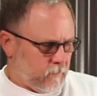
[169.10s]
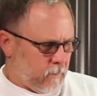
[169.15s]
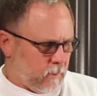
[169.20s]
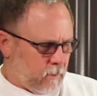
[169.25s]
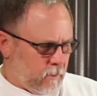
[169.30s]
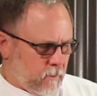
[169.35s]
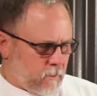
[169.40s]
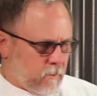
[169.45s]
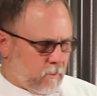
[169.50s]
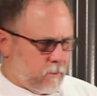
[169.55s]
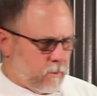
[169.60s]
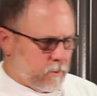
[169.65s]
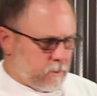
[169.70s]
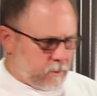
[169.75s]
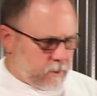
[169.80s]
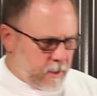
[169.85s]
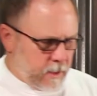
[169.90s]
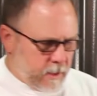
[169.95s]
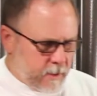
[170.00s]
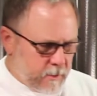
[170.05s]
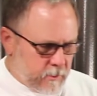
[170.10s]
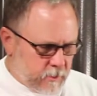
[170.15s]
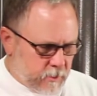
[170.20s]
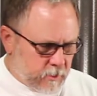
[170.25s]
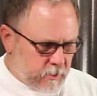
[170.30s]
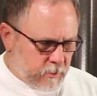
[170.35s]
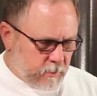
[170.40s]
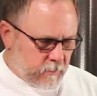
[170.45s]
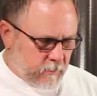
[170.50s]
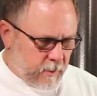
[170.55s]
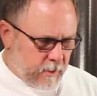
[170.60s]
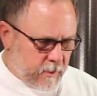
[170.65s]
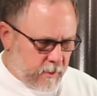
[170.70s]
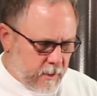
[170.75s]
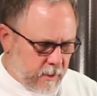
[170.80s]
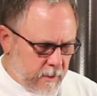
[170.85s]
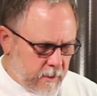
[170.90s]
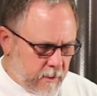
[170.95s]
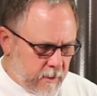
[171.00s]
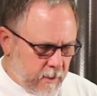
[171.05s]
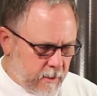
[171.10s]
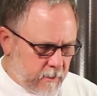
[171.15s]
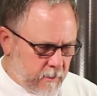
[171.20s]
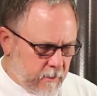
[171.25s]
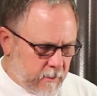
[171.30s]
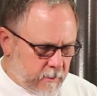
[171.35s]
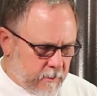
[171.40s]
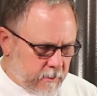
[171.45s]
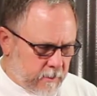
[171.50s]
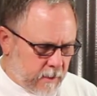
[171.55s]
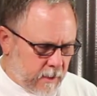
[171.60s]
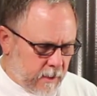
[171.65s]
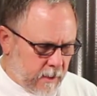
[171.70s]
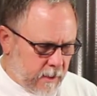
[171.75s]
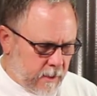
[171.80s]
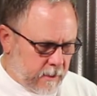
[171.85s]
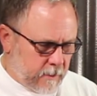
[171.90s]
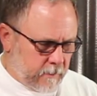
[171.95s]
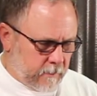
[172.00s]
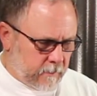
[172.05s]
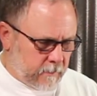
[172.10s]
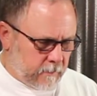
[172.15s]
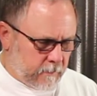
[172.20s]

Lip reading: I'm going to take and just thread that down inside.